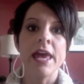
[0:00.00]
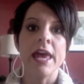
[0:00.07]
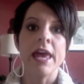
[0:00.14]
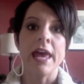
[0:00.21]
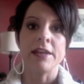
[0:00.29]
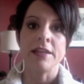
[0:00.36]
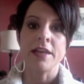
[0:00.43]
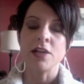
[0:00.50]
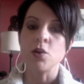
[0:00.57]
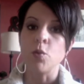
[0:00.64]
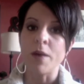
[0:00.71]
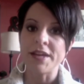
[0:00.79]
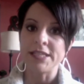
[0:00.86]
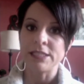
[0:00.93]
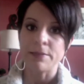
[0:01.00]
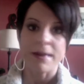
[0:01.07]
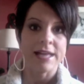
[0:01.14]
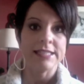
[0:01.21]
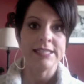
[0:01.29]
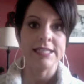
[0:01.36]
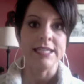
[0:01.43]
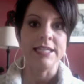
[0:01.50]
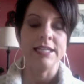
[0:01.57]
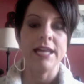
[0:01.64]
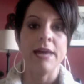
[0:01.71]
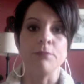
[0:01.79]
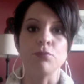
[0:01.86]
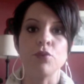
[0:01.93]
and then a wastebasket,
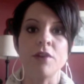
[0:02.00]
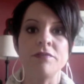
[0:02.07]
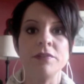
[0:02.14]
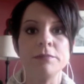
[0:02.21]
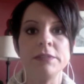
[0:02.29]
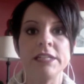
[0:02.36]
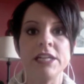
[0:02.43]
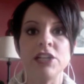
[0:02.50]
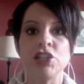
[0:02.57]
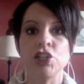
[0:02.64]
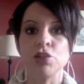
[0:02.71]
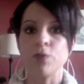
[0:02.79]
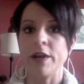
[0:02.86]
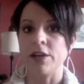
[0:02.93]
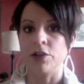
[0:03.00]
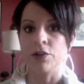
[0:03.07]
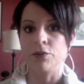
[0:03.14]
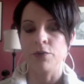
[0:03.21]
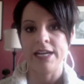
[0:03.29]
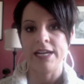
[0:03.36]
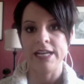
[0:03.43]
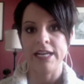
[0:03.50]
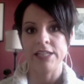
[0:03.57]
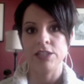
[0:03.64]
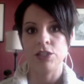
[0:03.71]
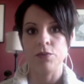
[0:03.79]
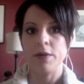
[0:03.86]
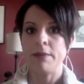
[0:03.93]
and preferably a shredder right
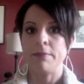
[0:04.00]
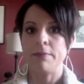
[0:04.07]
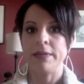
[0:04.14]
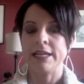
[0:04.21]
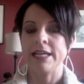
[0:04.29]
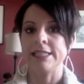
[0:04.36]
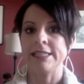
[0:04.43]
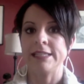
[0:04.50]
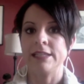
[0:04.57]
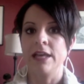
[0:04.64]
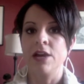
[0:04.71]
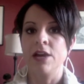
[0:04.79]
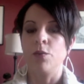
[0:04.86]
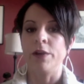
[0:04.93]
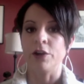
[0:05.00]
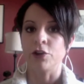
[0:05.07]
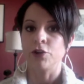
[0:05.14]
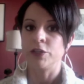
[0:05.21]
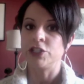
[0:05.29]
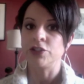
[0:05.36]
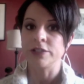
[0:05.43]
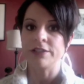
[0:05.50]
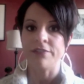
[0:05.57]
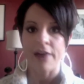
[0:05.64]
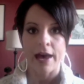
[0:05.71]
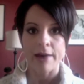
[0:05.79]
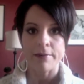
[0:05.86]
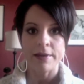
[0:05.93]
next to it, because we are creatures of
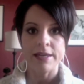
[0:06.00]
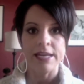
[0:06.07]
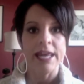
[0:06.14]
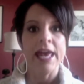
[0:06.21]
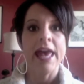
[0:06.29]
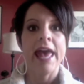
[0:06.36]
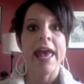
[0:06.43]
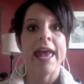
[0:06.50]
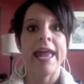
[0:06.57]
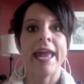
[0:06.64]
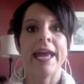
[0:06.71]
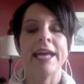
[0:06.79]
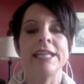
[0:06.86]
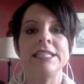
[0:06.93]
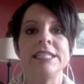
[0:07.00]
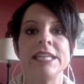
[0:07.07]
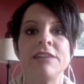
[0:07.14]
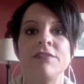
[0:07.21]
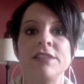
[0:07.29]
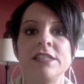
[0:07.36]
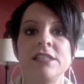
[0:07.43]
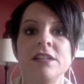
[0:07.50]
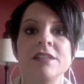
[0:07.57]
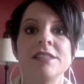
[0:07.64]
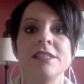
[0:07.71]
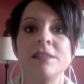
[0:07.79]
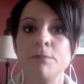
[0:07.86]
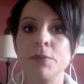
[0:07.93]
habit, and if it's not
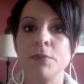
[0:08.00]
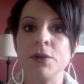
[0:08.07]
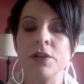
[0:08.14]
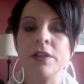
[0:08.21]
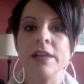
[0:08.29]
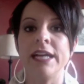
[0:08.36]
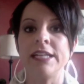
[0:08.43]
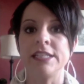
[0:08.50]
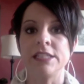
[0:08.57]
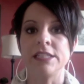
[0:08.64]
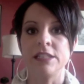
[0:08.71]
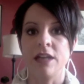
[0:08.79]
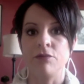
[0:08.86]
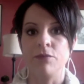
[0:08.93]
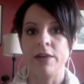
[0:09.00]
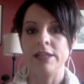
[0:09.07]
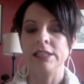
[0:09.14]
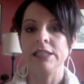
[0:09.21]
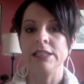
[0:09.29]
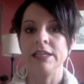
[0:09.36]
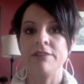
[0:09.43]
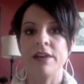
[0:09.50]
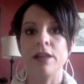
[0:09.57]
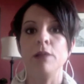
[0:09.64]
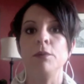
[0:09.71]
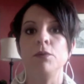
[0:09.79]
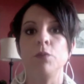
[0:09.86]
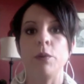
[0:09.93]
simple and it's not readily
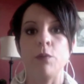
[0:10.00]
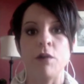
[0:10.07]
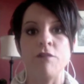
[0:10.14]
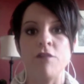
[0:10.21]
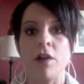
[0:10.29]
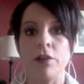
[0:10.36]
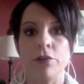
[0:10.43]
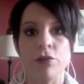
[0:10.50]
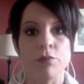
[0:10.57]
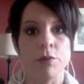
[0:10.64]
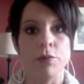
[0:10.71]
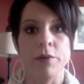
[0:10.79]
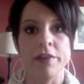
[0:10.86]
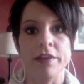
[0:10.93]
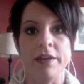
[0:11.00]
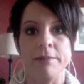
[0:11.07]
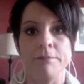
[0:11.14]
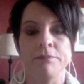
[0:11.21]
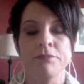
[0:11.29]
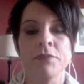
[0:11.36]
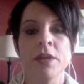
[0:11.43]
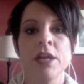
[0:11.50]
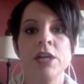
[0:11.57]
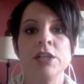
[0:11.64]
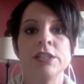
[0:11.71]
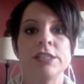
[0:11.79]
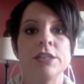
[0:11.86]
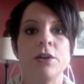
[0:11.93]
available, we won't follow through with it.
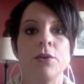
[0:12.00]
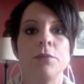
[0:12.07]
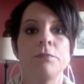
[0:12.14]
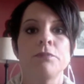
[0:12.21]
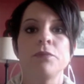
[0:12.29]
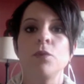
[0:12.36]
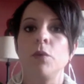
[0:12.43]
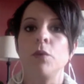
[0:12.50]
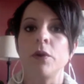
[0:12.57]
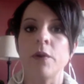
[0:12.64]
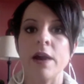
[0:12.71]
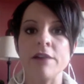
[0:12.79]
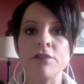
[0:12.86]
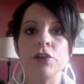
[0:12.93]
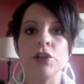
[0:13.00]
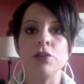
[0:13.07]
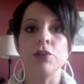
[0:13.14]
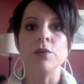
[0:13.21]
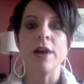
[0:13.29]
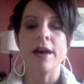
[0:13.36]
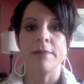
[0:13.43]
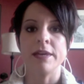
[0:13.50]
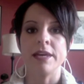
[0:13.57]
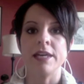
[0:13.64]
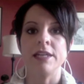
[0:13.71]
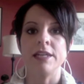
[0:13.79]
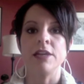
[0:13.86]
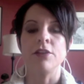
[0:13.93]
So wherever you come
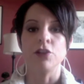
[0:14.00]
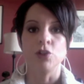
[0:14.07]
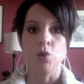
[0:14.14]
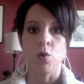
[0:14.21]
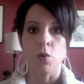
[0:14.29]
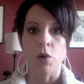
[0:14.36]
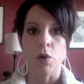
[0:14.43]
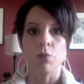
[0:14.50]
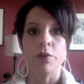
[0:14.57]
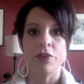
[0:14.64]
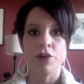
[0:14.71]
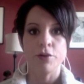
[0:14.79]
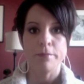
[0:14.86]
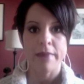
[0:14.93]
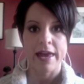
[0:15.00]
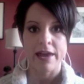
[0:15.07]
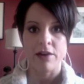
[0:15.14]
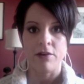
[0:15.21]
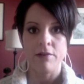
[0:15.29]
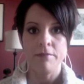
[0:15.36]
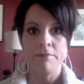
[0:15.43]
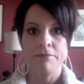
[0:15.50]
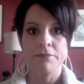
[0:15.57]
in the door with your mail